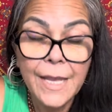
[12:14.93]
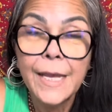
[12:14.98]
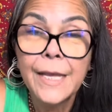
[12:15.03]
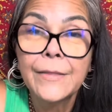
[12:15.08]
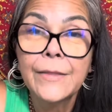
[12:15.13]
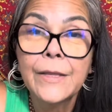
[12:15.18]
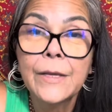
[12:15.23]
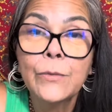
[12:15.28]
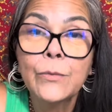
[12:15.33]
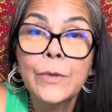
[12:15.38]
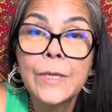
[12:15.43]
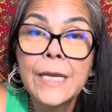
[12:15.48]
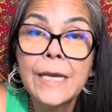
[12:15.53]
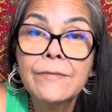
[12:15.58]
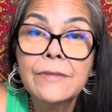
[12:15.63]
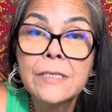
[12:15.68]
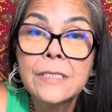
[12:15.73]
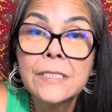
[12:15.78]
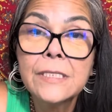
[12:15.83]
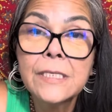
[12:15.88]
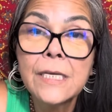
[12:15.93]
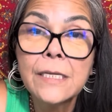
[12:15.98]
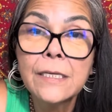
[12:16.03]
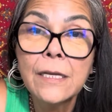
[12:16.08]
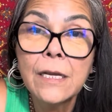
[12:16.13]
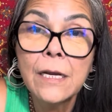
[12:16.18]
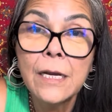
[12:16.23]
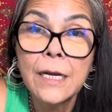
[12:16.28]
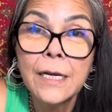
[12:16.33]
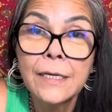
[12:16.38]
And then we have the Sun
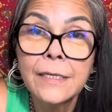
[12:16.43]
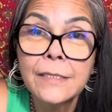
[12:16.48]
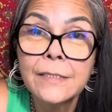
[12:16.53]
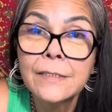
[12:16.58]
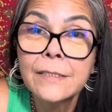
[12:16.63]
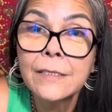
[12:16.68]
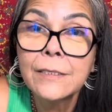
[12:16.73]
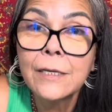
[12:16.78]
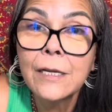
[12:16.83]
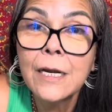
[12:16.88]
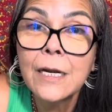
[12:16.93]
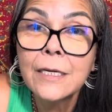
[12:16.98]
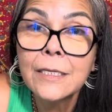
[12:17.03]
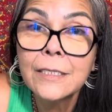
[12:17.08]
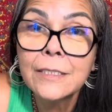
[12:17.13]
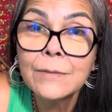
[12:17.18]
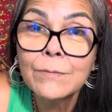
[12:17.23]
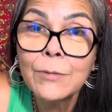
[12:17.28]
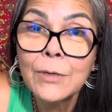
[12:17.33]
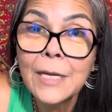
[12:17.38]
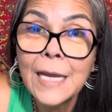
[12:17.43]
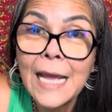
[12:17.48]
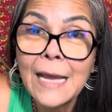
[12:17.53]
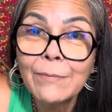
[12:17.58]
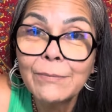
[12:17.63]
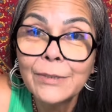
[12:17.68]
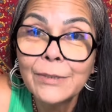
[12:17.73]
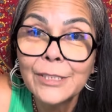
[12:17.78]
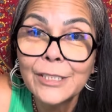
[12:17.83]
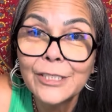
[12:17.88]
card. The Sun card is about
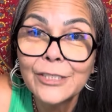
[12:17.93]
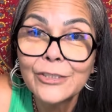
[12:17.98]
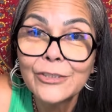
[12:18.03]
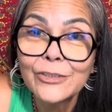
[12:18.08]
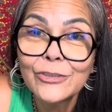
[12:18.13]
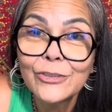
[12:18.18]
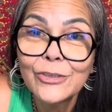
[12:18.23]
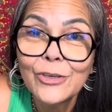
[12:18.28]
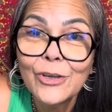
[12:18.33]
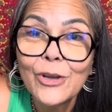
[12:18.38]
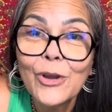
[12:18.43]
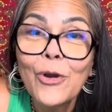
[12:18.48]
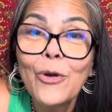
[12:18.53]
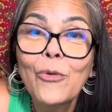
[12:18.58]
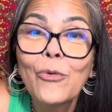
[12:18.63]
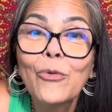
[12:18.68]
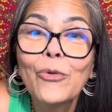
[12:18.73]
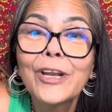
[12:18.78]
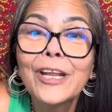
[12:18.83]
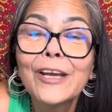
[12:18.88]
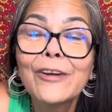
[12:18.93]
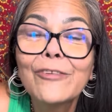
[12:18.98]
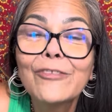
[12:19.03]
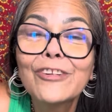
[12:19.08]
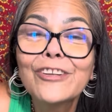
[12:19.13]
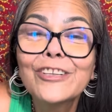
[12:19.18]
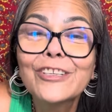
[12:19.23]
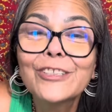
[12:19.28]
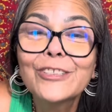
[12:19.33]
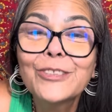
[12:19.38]
happiness. Whatever
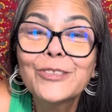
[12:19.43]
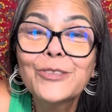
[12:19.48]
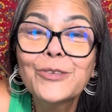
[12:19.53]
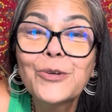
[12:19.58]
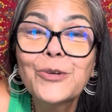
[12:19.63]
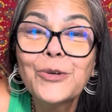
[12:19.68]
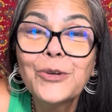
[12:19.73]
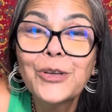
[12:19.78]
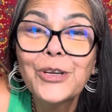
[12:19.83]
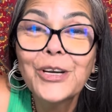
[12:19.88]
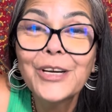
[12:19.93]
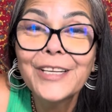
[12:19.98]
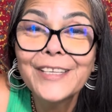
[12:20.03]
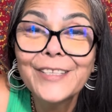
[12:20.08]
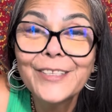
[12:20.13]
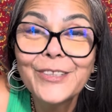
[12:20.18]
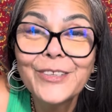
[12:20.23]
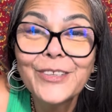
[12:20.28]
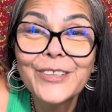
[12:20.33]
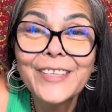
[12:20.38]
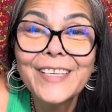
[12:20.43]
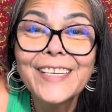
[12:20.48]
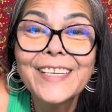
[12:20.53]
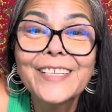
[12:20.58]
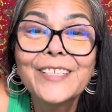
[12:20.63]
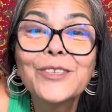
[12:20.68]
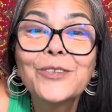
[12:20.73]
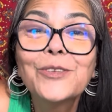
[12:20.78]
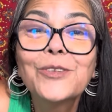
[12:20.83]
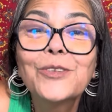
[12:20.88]
it is going on in your
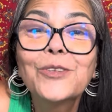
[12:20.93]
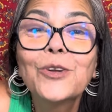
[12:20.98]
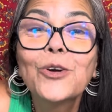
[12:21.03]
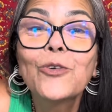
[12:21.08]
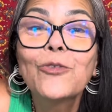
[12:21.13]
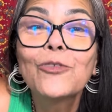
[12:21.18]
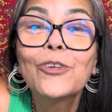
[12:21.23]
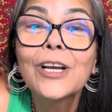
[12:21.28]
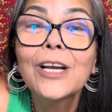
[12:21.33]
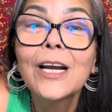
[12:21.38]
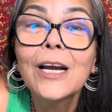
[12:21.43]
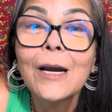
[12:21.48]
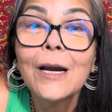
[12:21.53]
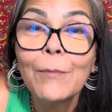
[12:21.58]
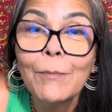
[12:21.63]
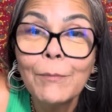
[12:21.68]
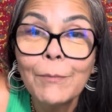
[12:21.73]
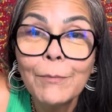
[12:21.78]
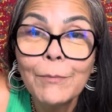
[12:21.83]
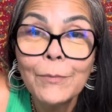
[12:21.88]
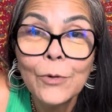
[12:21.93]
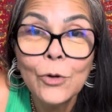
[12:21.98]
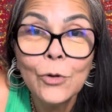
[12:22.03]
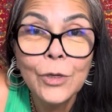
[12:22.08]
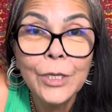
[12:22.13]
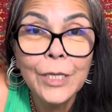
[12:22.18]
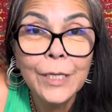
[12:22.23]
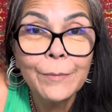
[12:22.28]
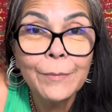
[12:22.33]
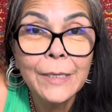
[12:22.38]
head, you can overcome.
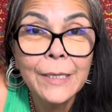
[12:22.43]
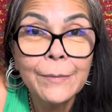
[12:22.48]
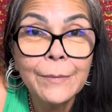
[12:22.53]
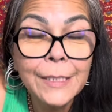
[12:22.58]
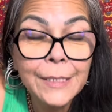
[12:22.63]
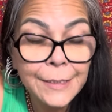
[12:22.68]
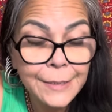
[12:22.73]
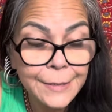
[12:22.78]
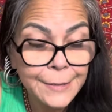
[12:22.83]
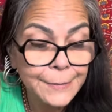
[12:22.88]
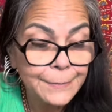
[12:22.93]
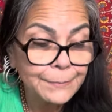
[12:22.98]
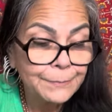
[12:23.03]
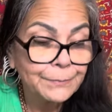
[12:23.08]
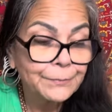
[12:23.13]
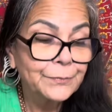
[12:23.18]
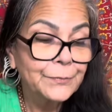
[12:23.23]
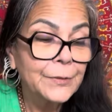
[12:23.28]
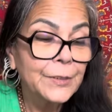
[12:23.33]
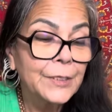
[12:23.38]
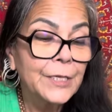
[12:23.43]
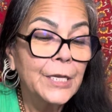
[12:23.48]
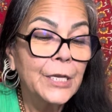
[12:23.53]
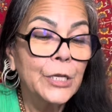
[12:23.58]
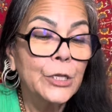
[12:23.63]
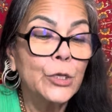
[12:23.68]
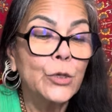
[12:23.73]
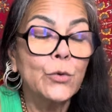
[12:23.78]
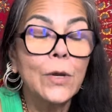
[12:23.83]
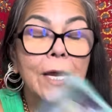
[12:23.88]
Okay, babies?
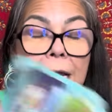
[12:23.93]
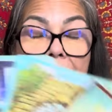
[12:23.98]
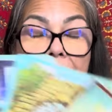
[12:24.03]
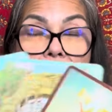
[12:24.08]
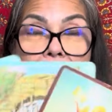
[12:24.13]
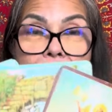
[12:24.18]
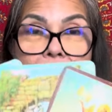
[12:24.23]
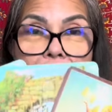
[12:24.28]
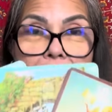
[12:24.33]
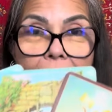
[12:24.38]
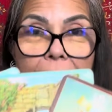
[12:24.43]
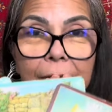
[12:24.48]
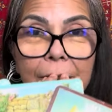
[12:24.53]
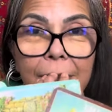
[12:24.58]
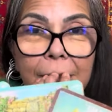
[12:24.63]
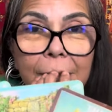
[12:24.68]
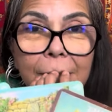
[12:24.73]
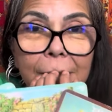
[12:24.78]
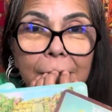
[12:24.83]
You have the